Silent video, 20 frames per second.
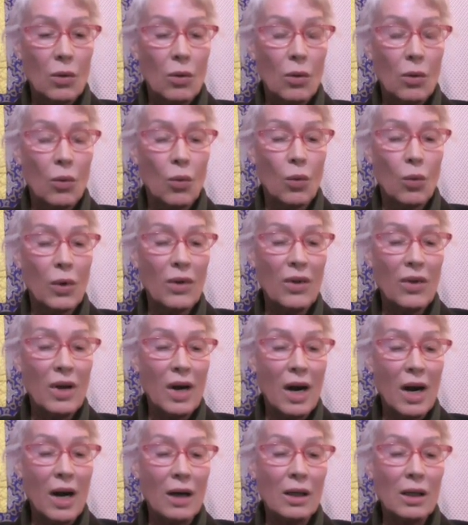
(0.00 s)
where
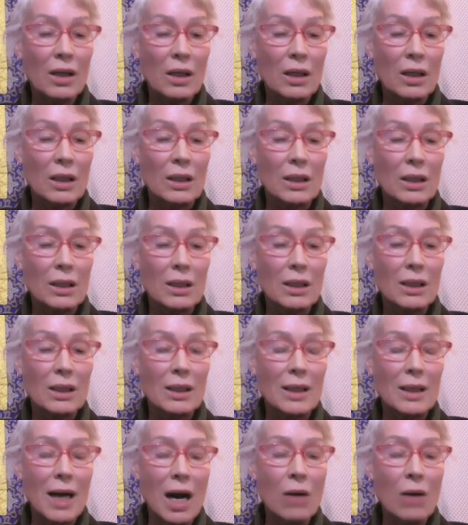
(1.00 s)
there are
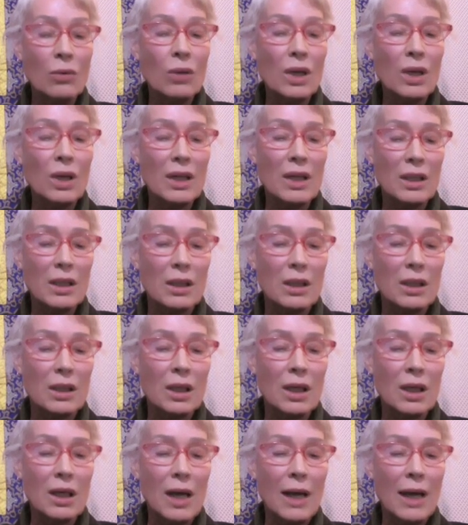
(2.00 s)
countless
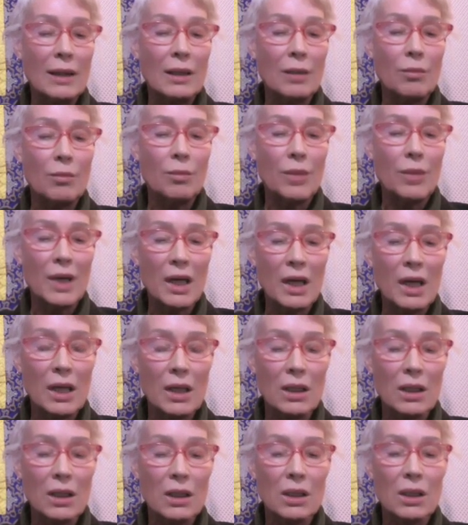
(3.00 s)
enlightened
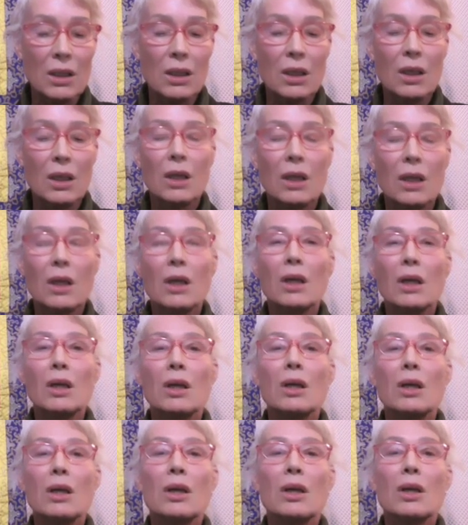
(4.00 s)
beings
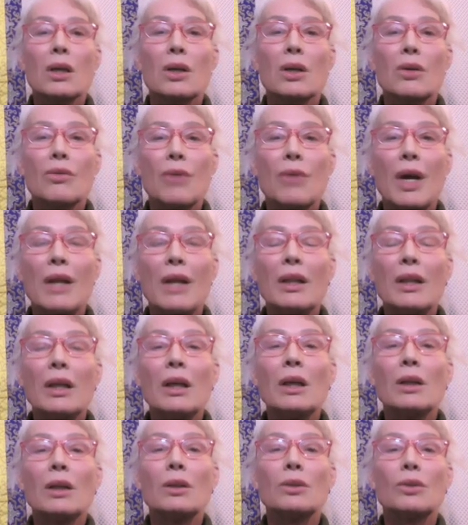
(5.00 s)

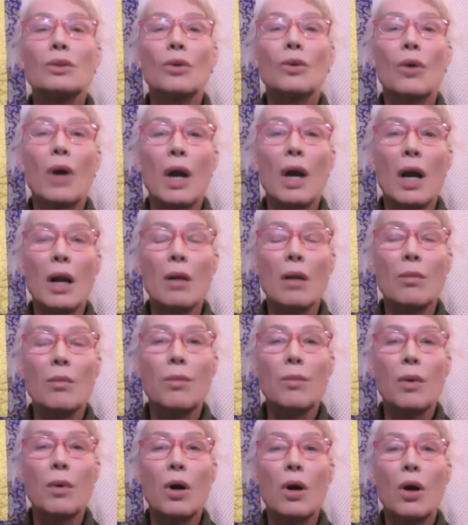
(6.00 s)
ready to help
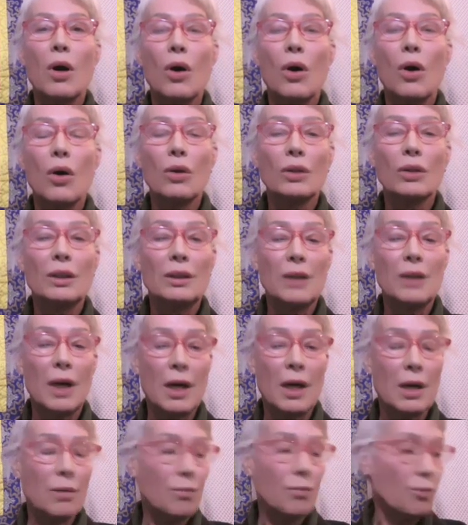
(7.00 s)
all the
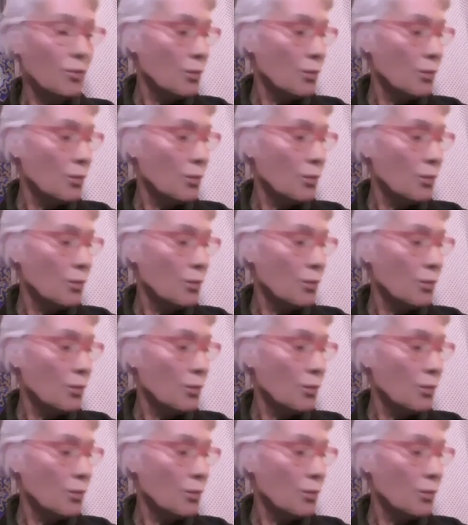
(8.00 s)
time.